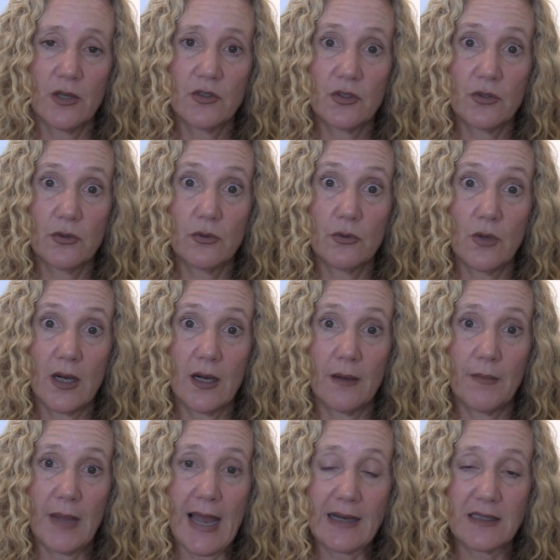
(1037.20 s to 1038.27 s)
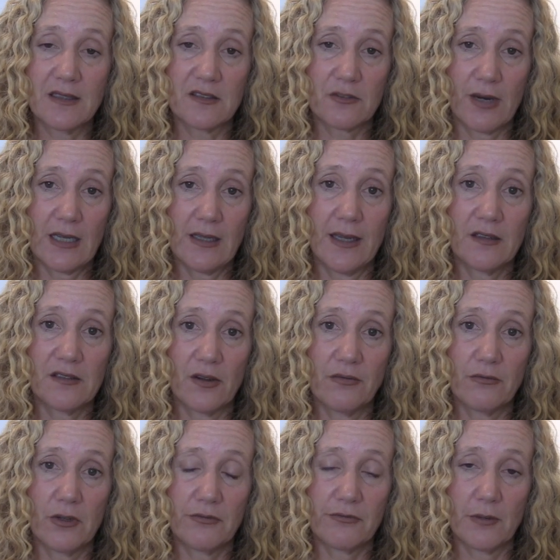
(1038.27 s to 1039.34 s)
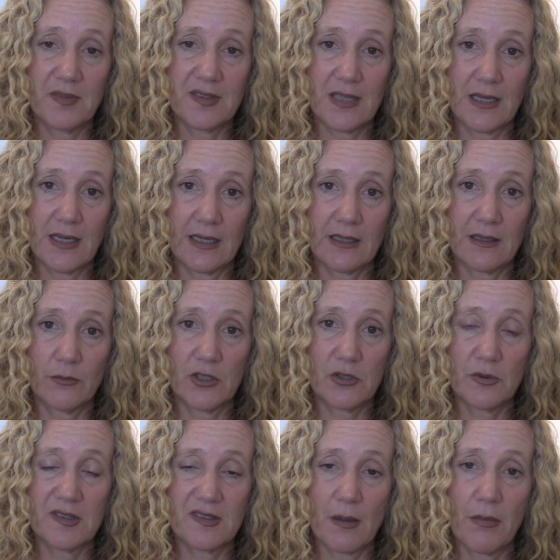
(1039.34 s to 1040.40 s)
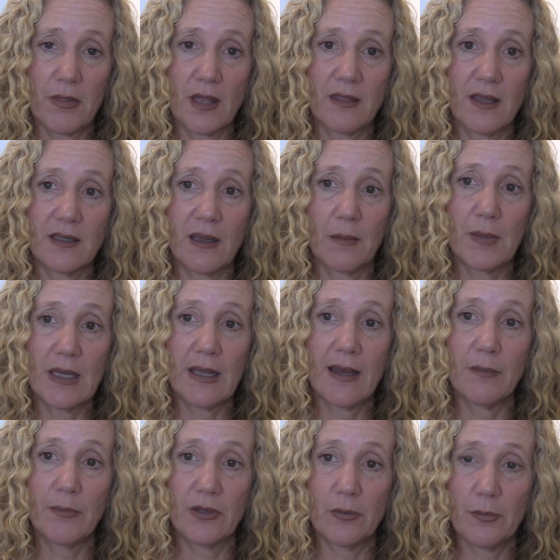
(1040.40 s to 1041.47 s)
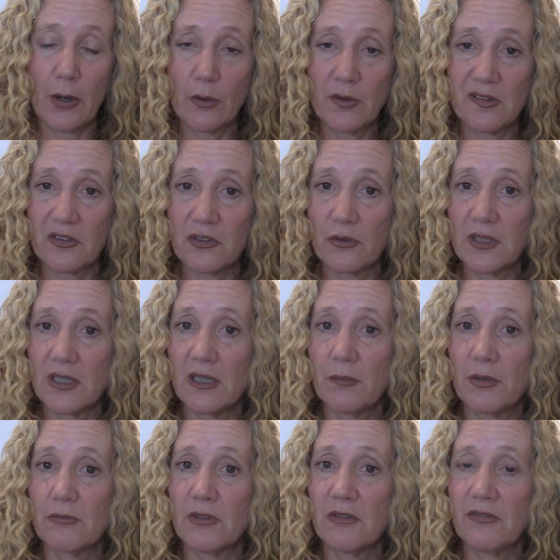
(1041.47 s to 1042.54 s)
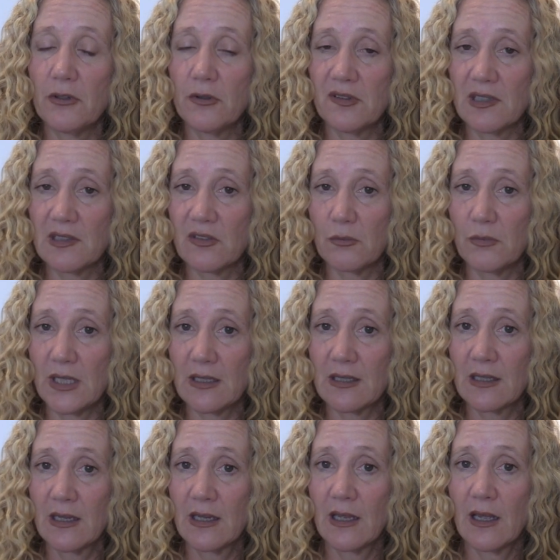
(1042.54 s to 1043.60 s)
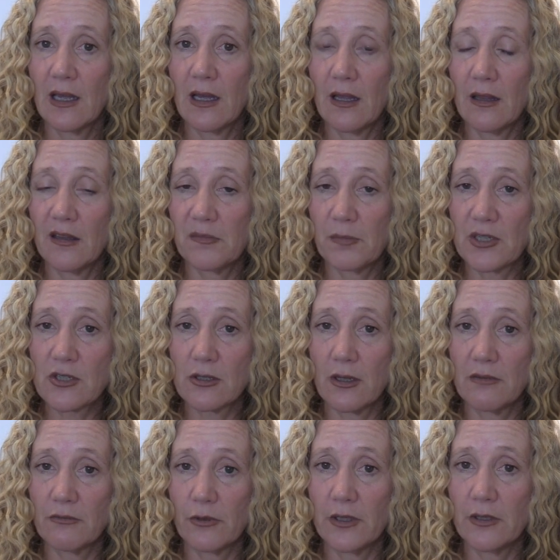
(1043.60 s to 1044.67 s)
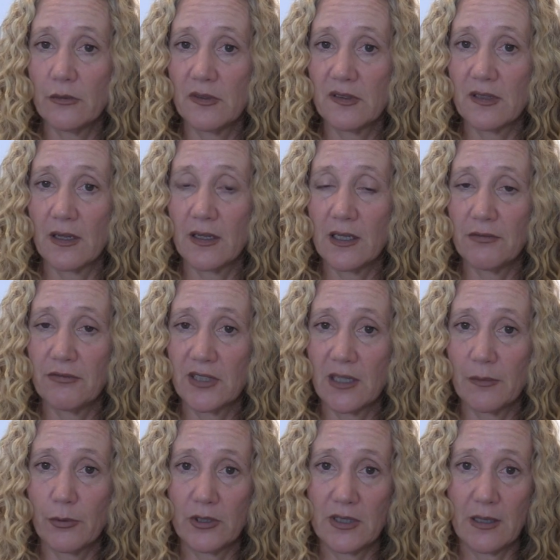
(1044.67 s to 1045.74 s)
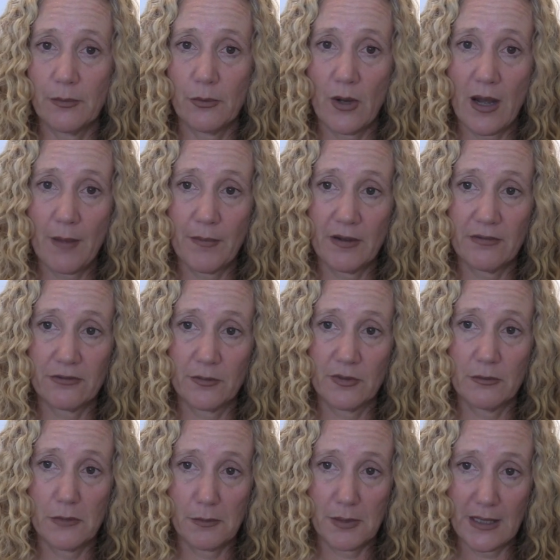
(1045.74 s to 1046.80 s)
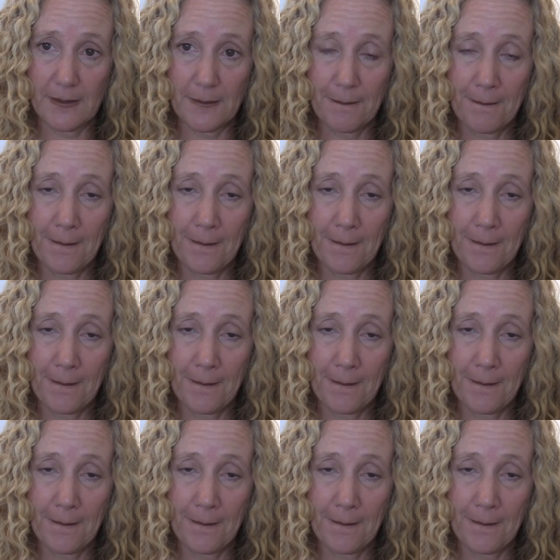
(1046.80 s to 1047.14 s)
to act as Great Lakes envoy from SADC, which was something that Kabila had been opposed to, and he had been refusing to meet the special envoy, who's Hifikepunye Pohamba from Namibia.